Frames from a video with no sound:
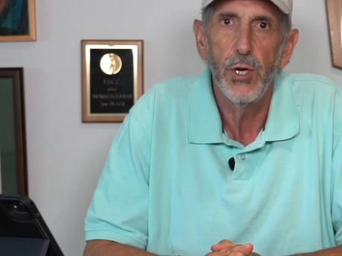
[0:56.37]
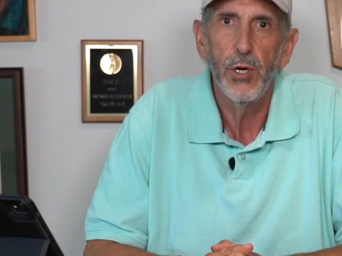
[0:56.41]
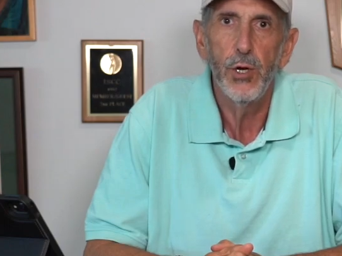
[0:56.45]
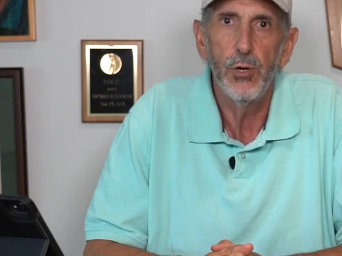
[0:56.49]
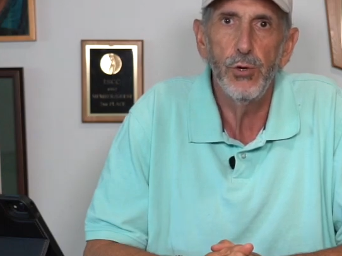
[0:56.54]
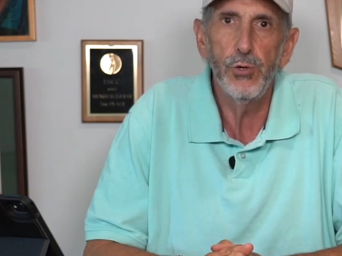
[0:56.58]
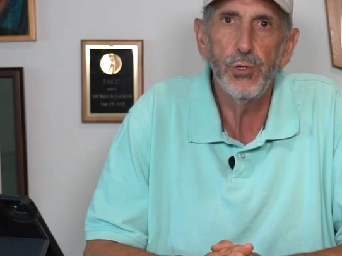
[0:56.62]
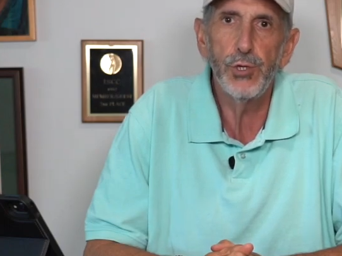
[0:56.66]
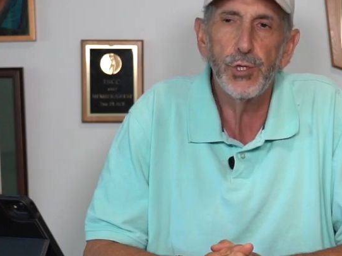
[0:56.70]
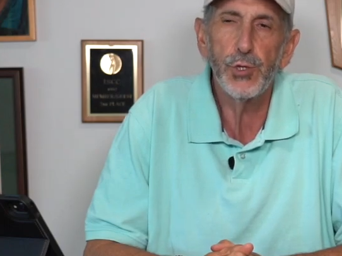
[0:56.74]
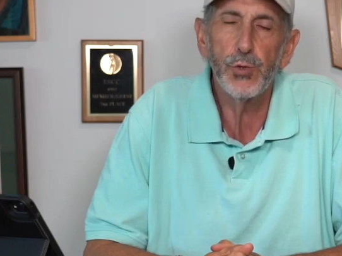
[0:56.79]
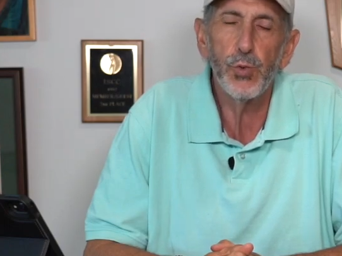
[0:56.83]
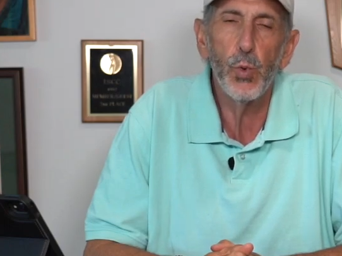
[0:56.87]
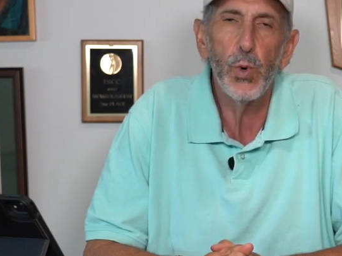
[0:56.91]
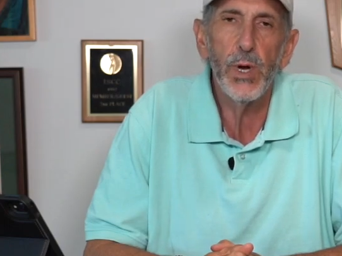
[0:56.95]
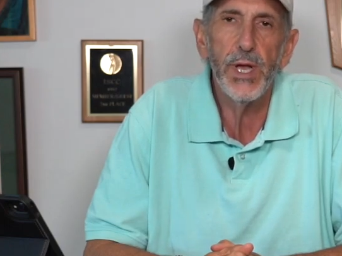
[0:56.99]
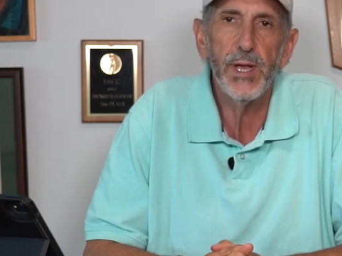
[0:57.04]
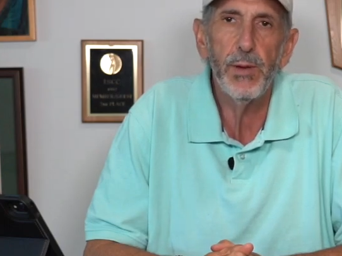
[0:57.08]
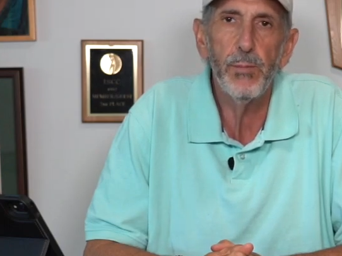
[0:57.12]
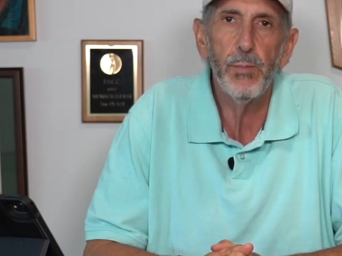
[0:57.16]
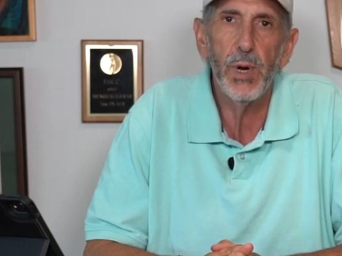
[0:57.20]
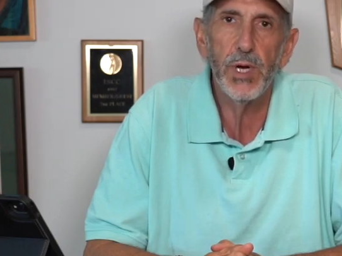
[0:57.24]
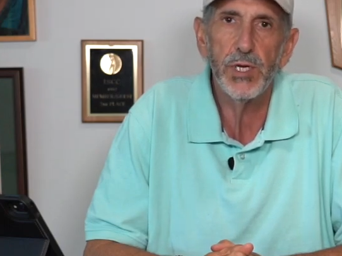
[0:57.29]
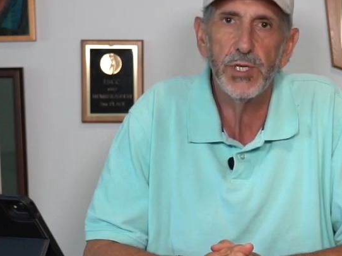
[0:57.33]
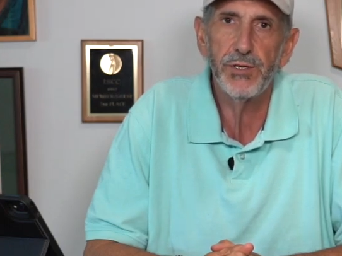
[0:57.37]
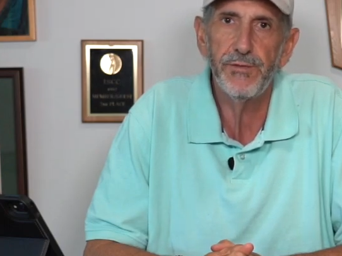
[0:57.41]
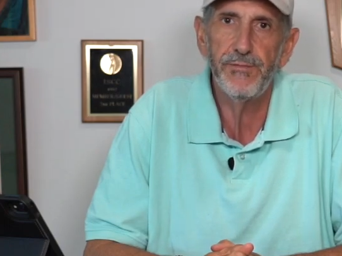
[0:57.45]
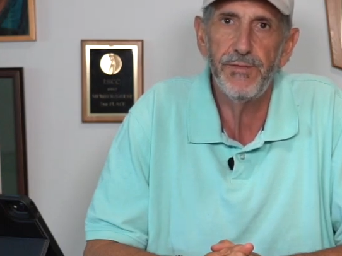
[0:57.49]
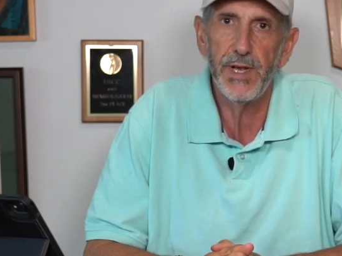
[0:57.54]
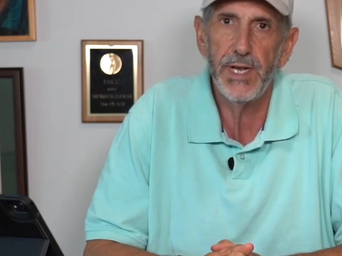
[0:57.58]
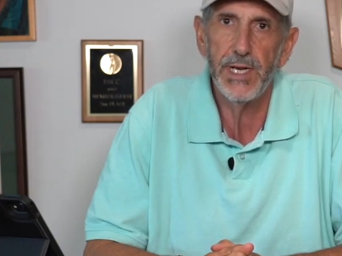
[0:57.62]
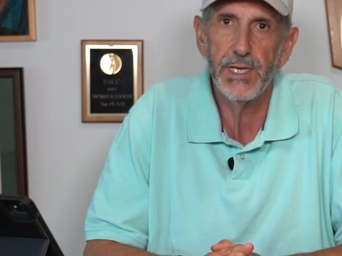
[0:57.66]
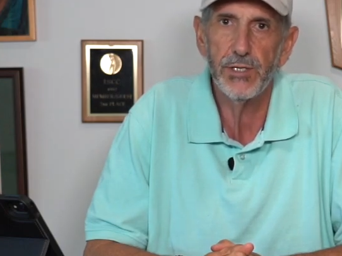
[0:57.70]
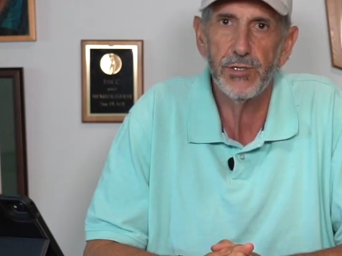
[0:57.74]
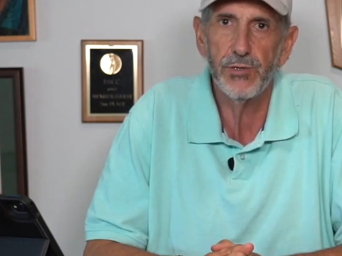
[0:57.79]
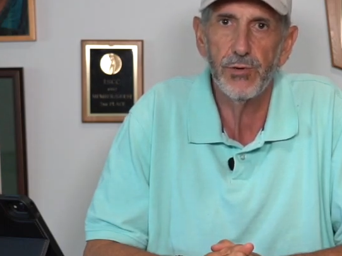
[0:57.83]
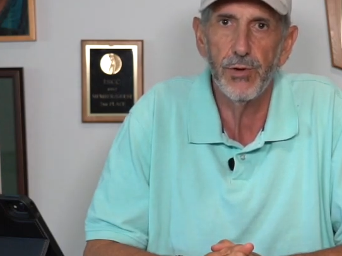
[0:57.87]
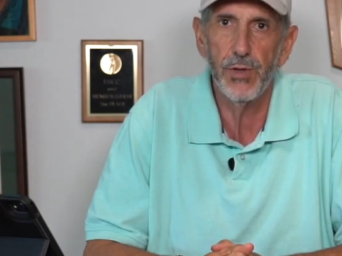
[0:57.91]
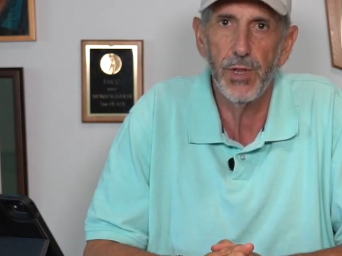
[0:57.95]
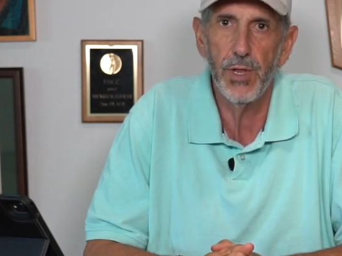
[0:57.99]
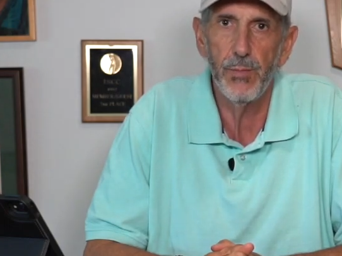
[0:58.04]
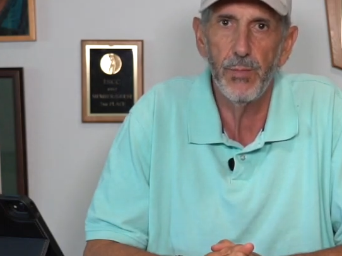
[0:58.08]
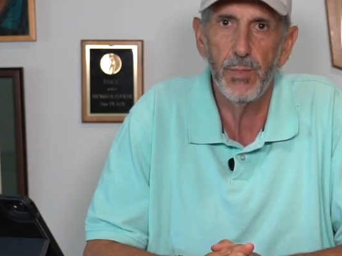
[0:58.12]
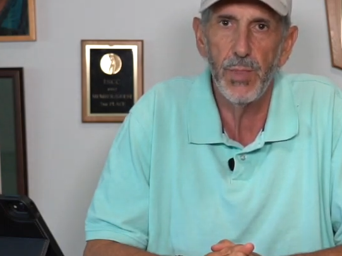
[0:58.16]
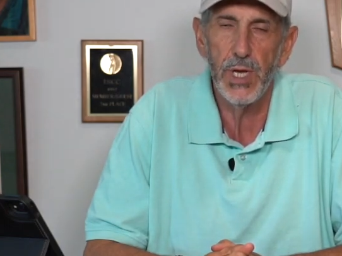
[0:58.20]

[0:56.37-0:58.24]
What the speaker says: who swing much faster than